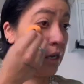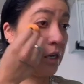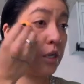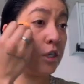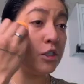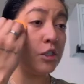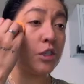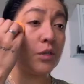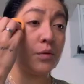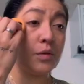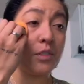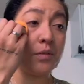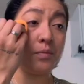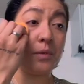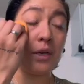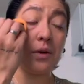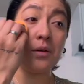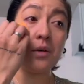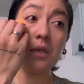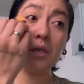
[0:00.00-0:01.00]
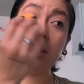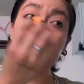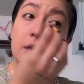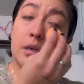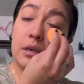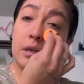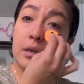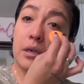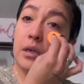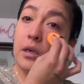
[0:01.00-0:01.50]
She was married.
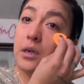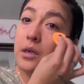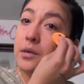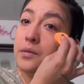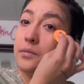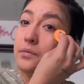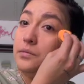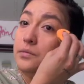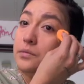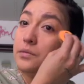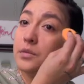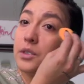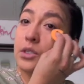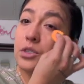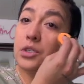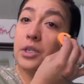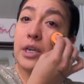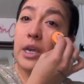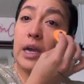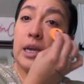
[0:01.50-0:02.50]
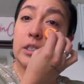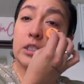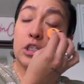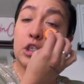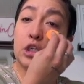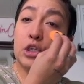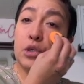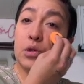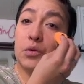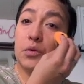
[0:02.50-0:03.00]
She had
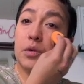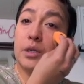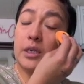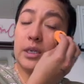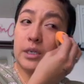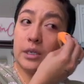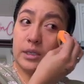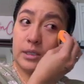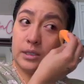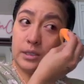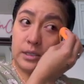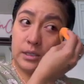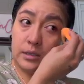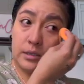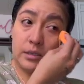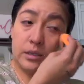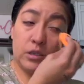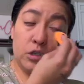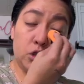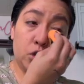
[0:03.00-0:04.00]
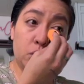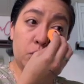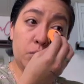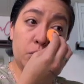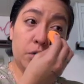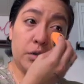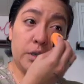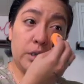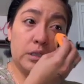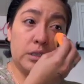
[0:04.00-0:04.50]
two kids, two
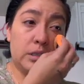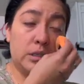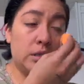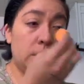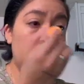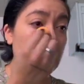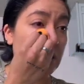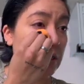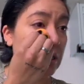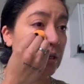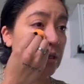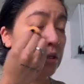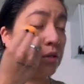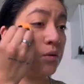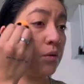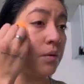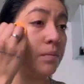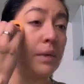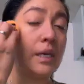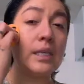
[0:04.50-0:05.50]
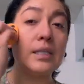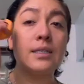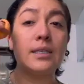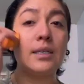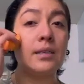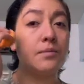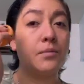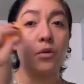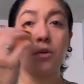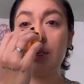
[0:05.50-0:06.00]
boys, two
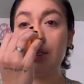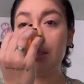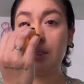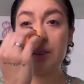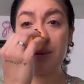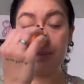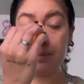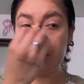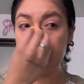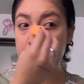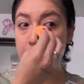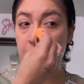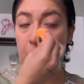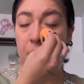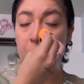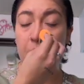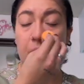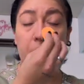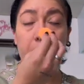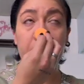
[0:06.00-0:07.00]
amazing boys who are